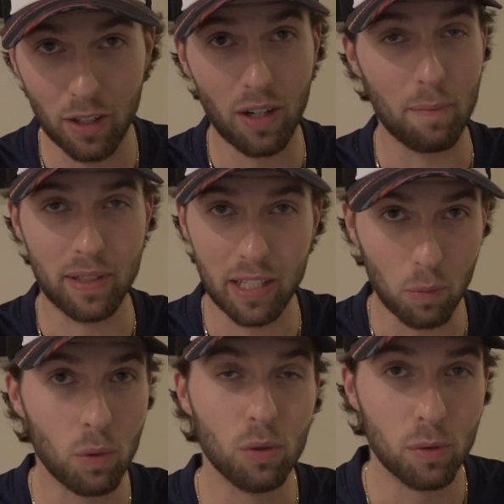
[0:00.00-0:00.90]
I know I'm
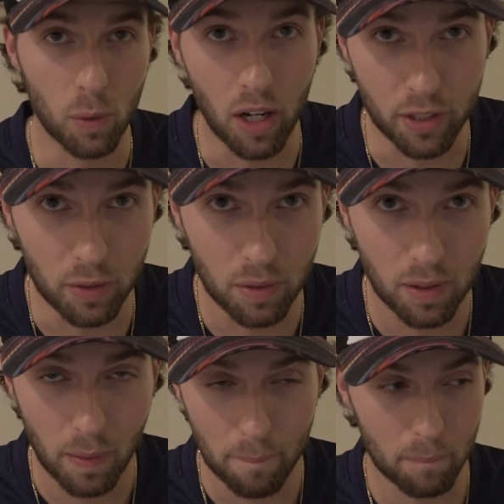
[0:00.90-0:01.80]
getting woo-woo on you,